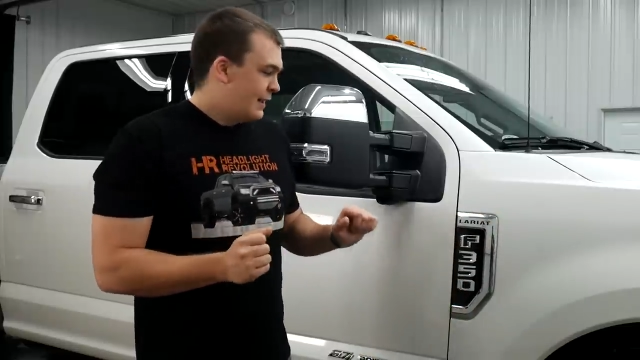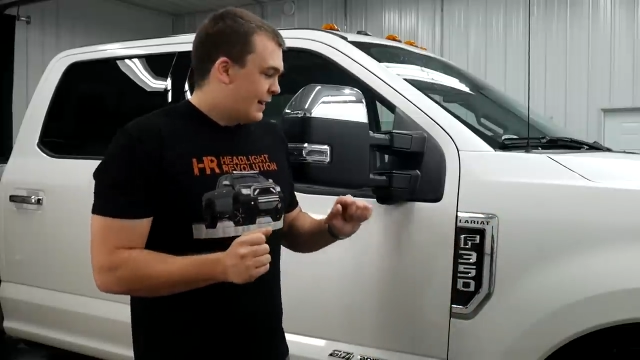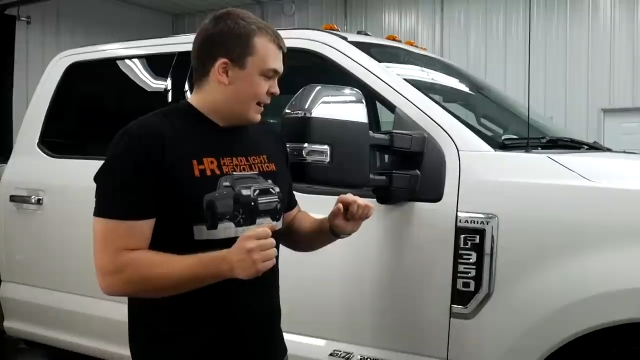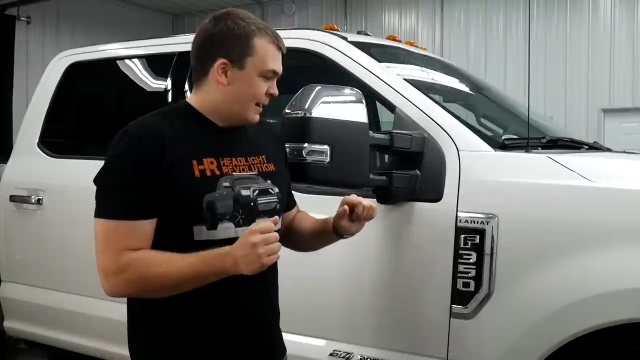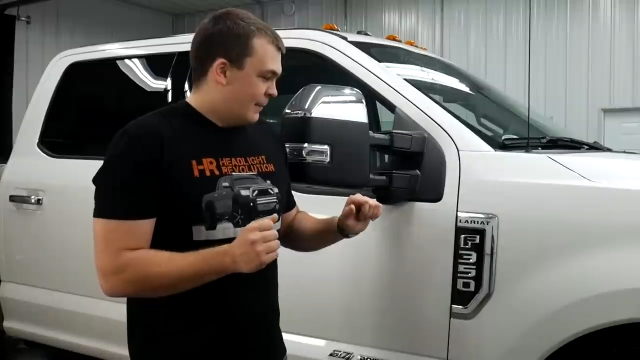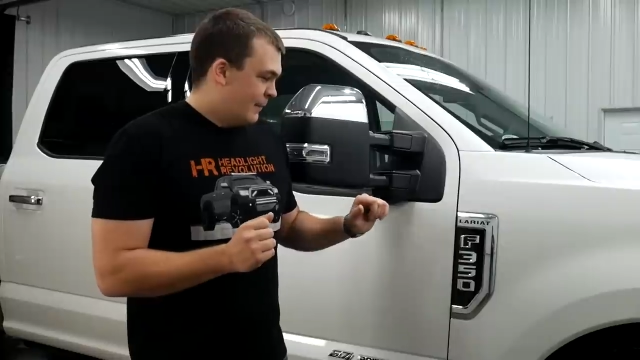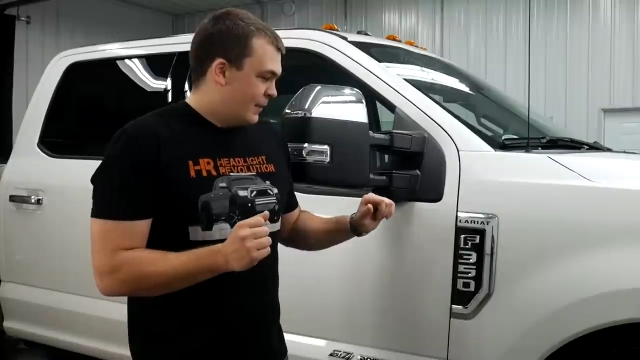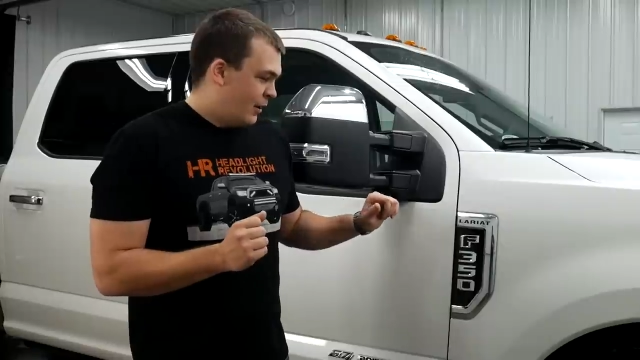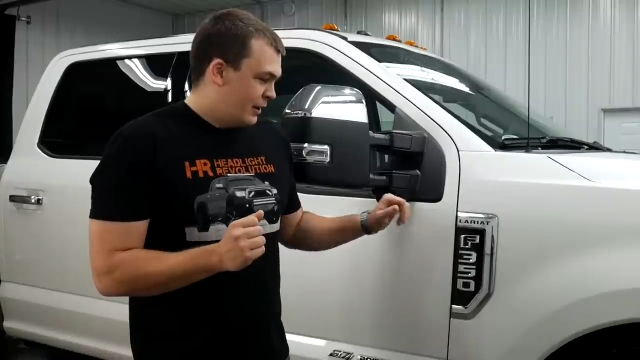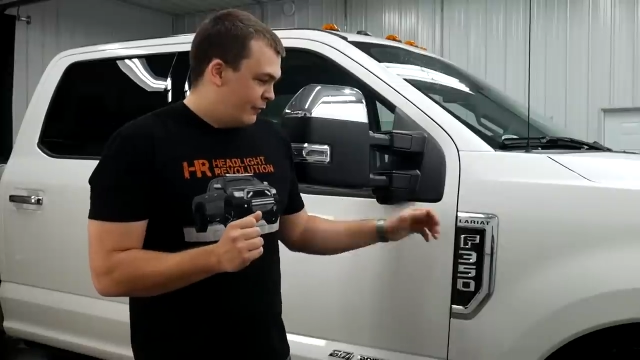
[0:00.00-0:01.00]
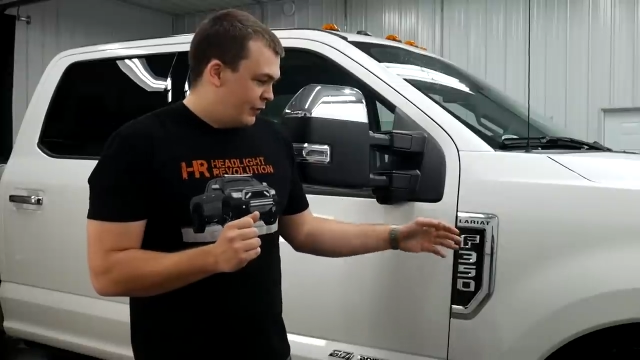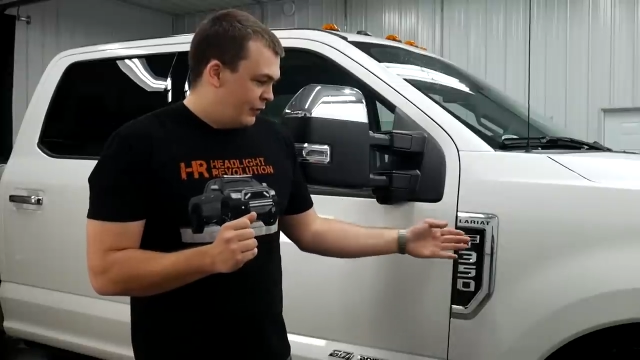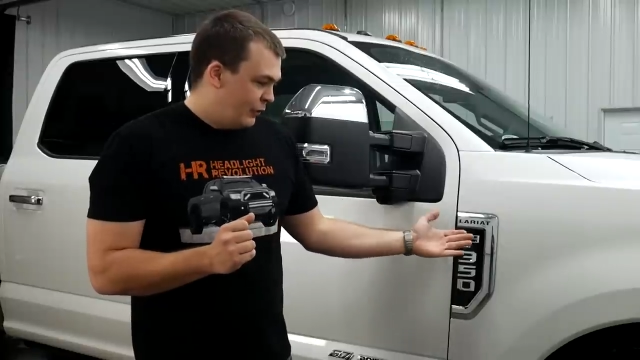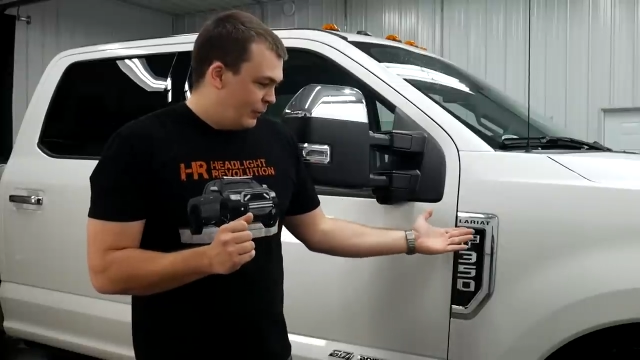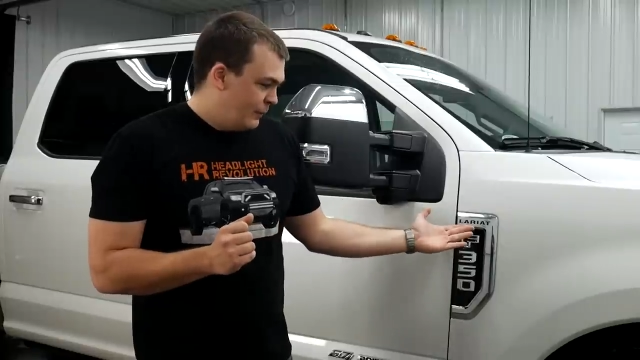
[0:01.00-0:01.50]
Um, all you have to
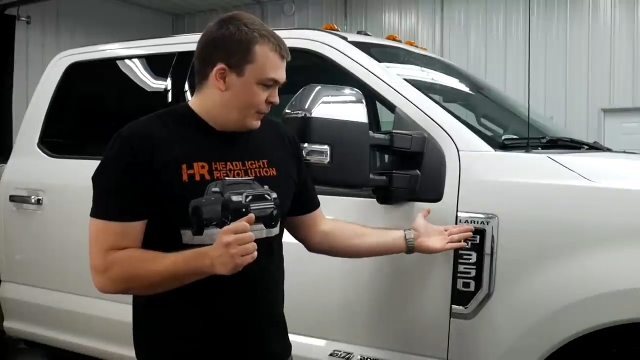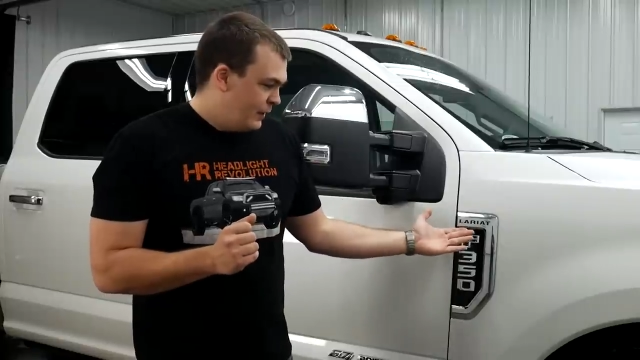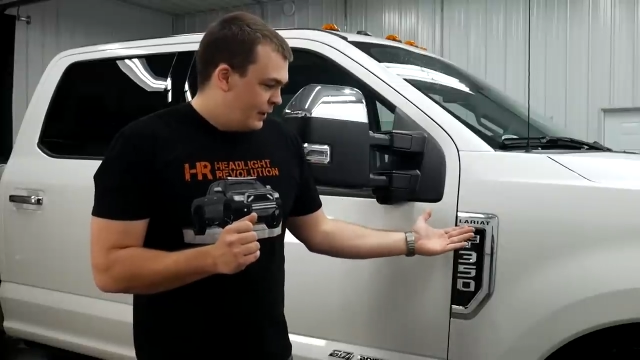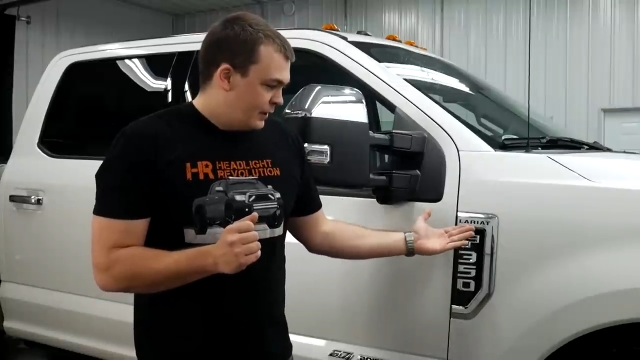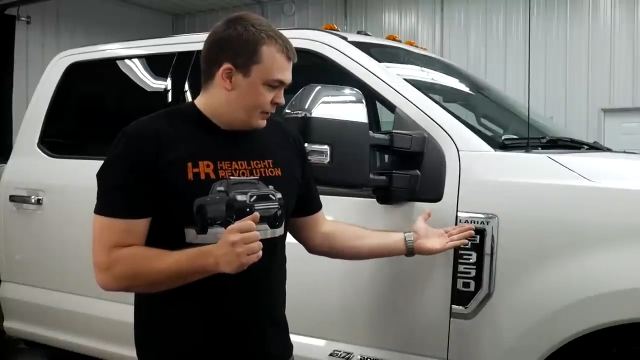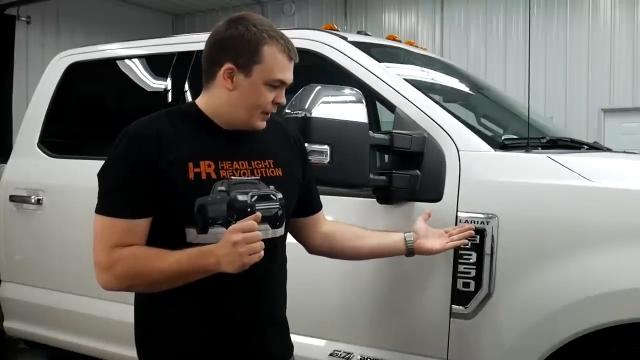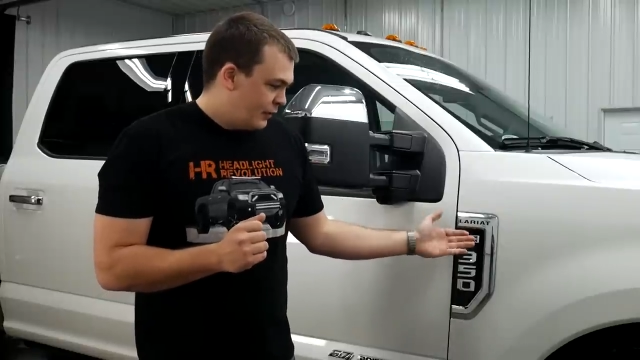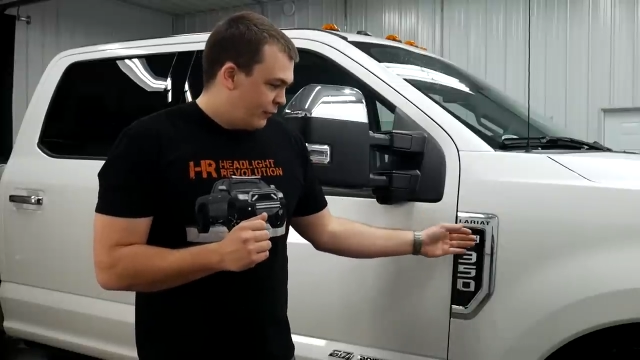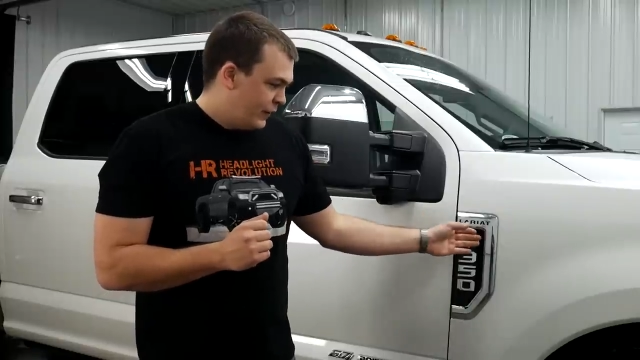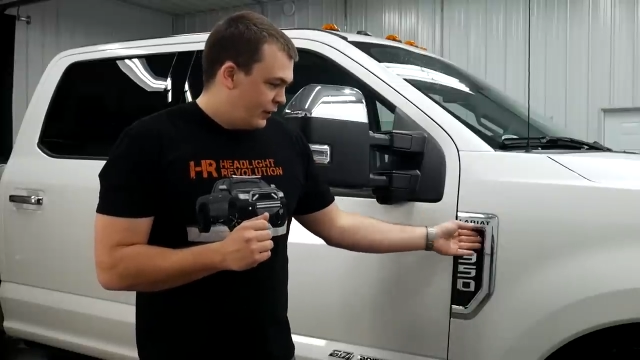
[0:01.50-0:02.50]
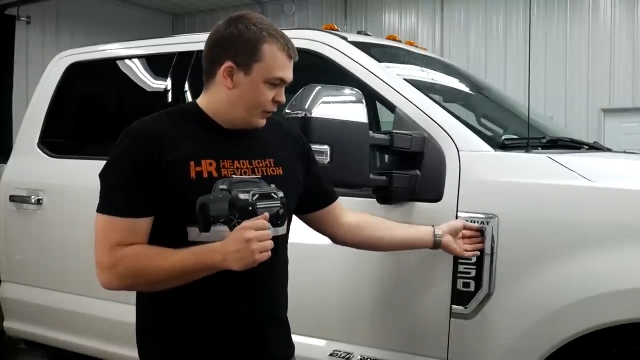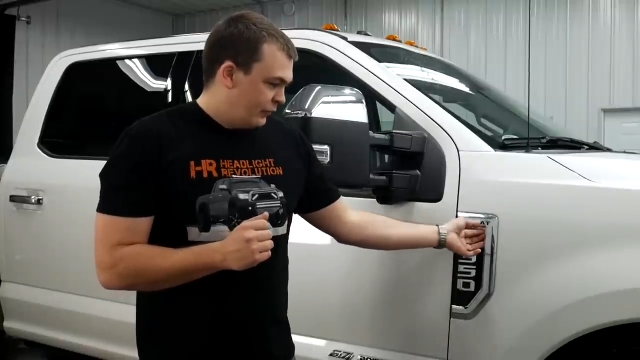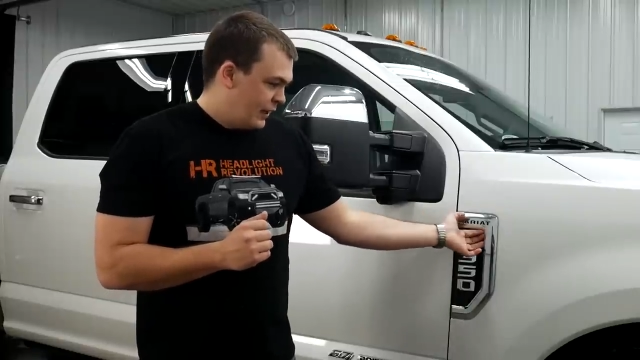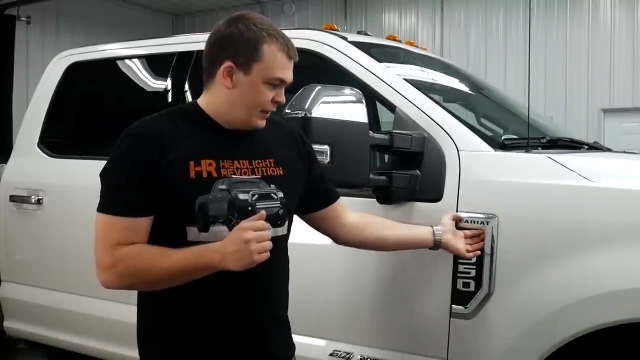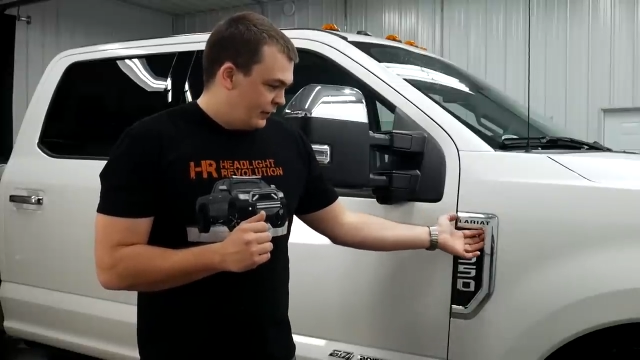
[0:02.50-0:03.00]
do, take your
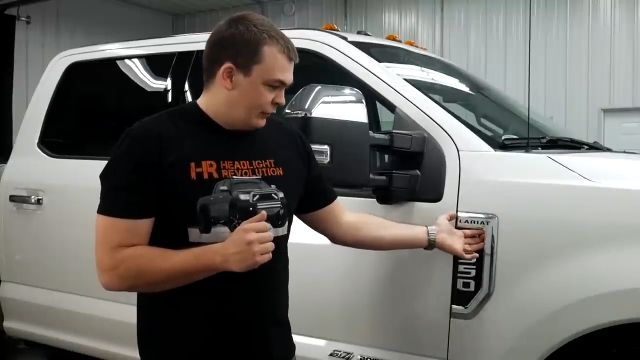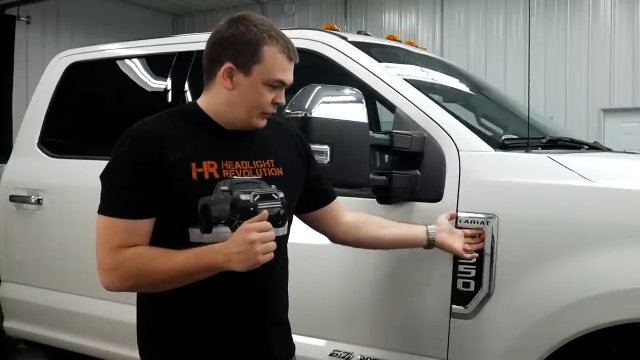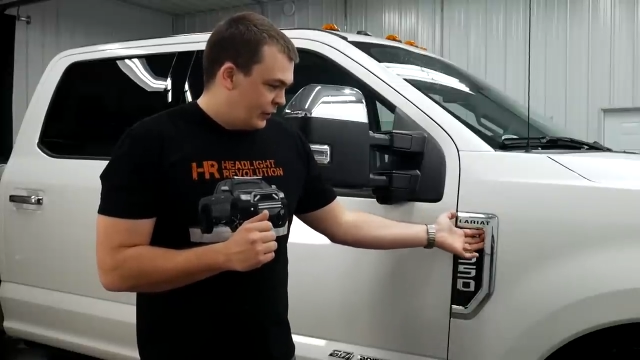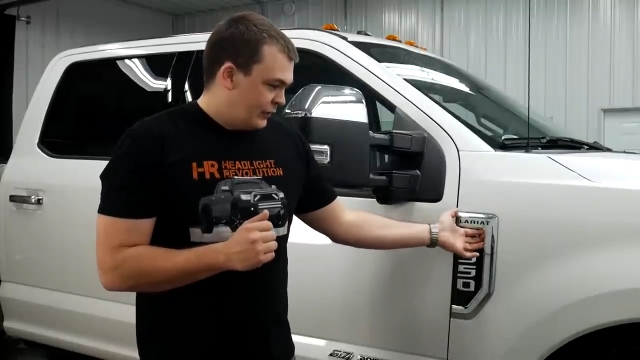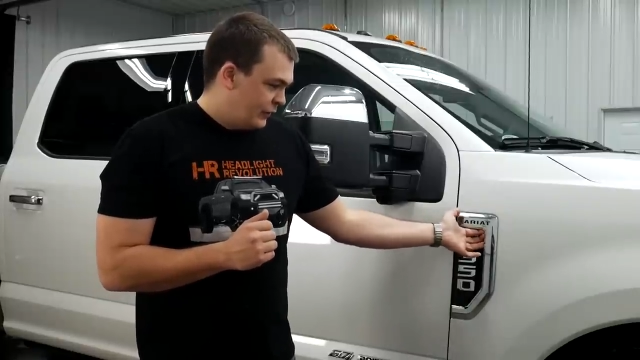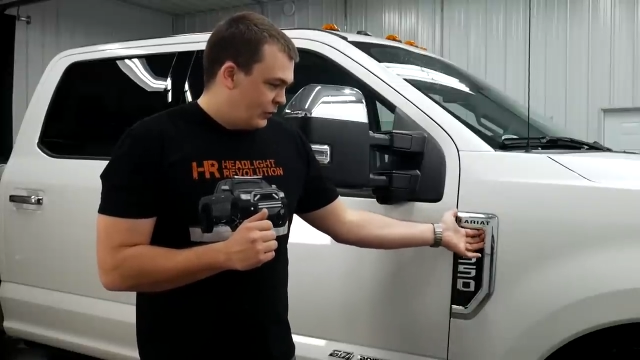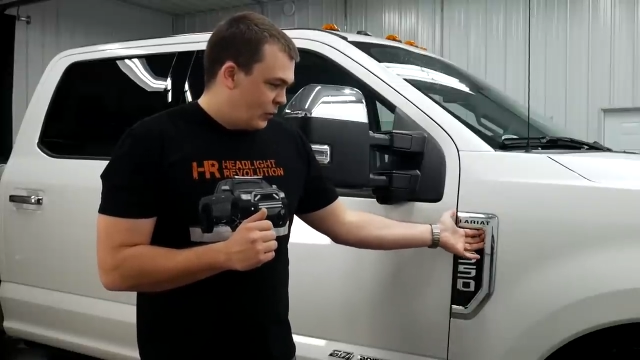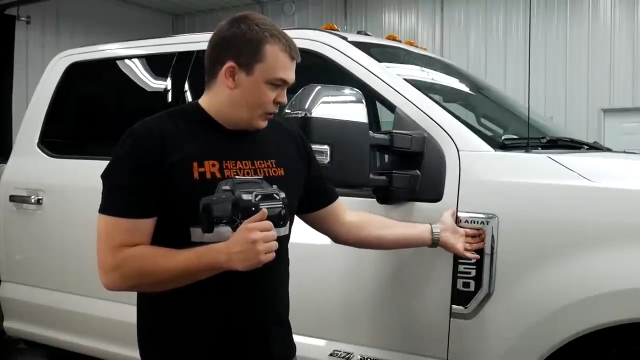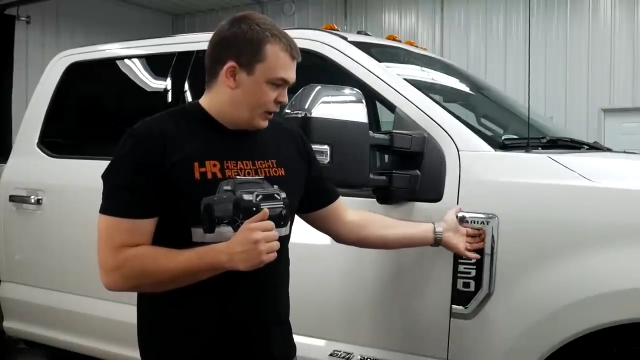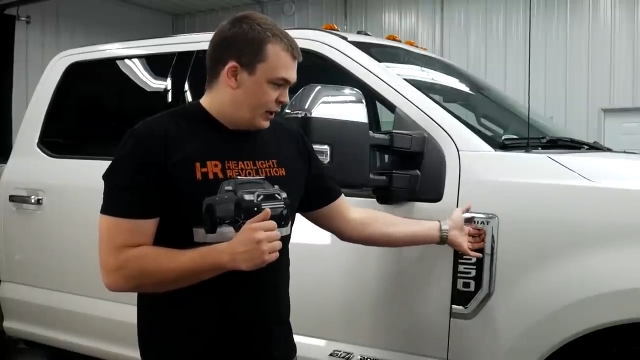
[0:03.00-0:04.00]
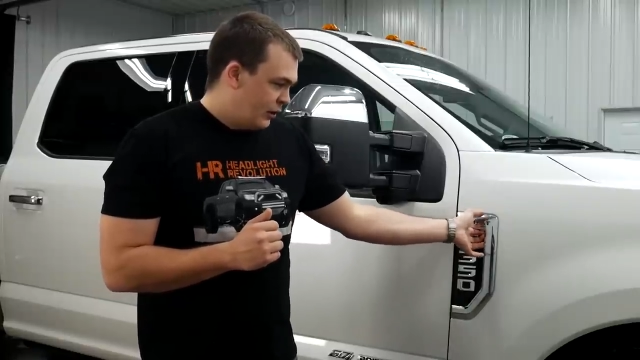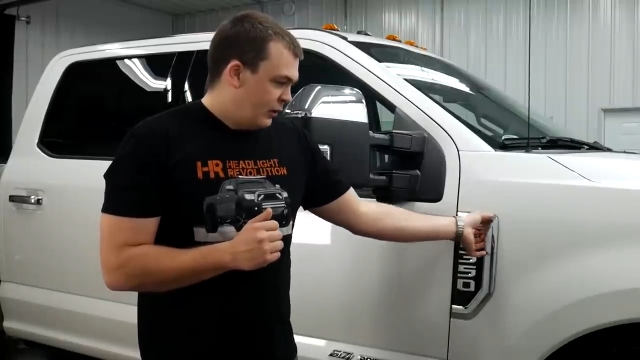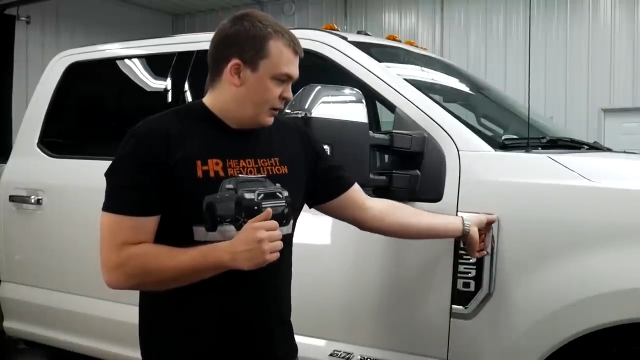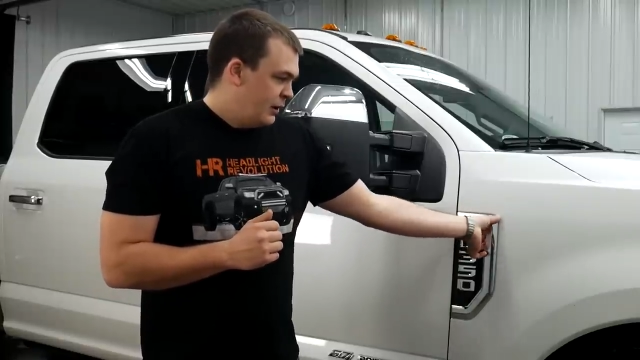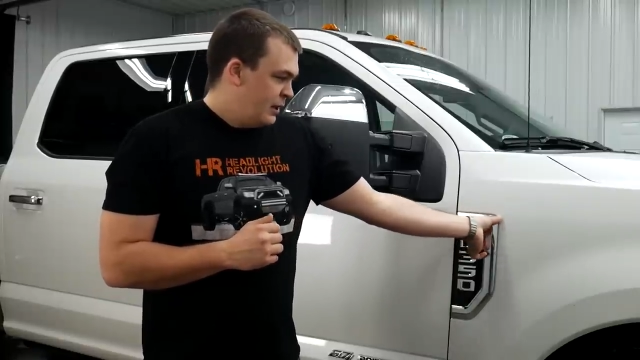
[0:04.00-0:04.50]
fingers and just start at this corner
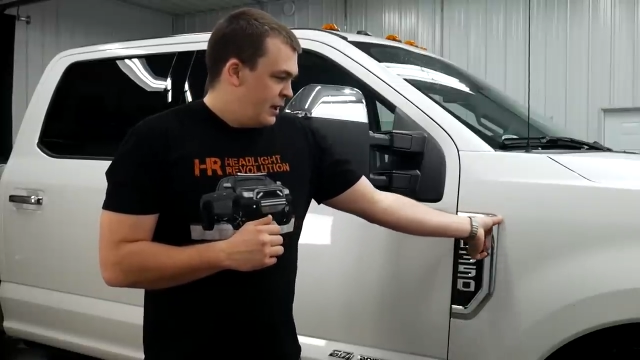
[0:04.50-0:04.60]
here.